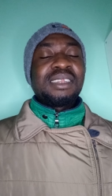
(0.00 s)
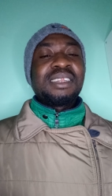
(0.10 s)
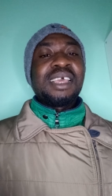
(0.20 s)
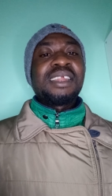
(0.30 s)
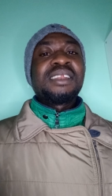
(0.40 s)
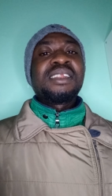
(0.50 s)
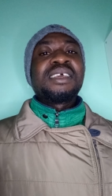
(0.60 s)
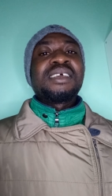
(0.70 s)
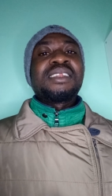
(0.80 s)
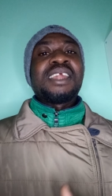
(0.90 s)
Then
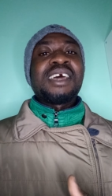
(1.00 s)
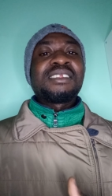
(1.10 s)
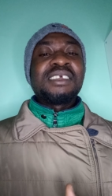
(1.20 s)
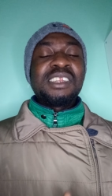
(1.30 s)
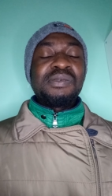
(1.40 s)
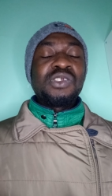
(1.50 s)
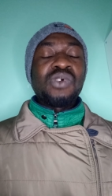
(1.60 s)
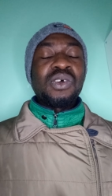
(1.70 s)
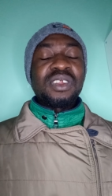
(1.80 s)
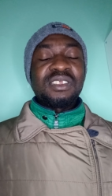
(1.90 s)
that
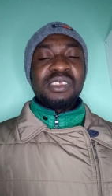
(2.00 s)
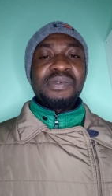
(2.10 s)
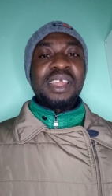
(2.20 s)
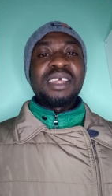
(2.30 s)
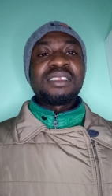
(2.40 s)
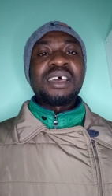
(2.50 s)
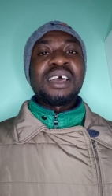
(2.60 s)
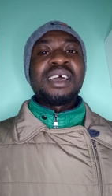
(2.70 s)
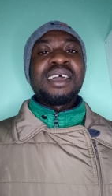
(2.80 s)
individual will receive a letter